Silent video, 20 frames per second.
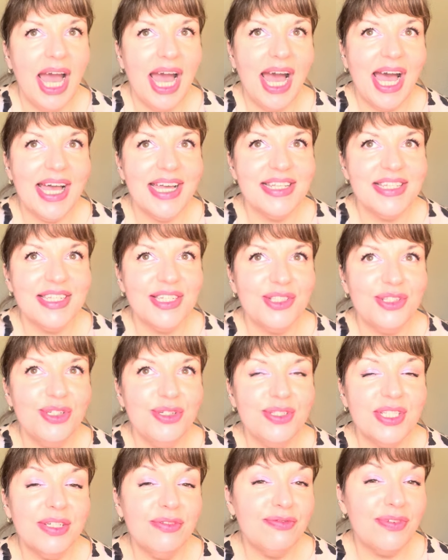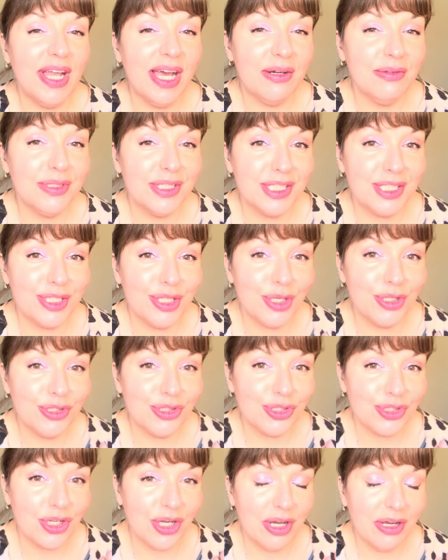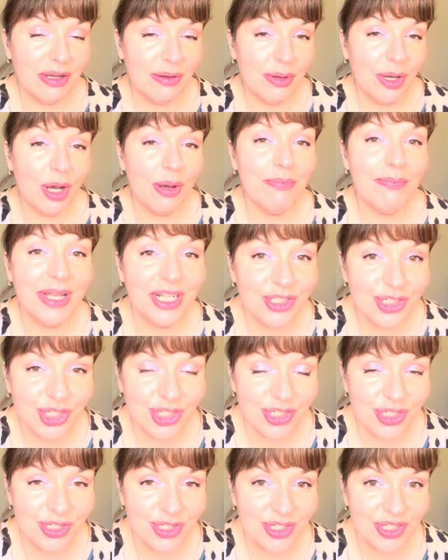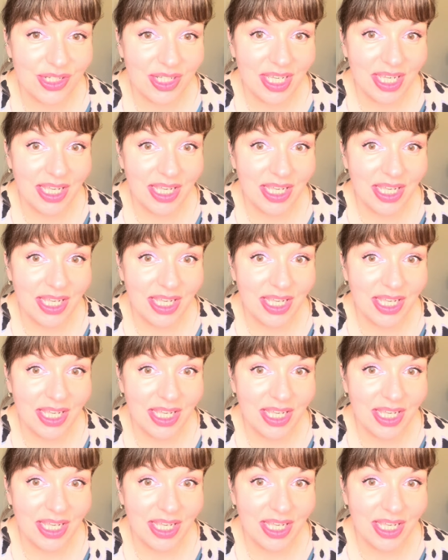and it's using flowers that are mentioned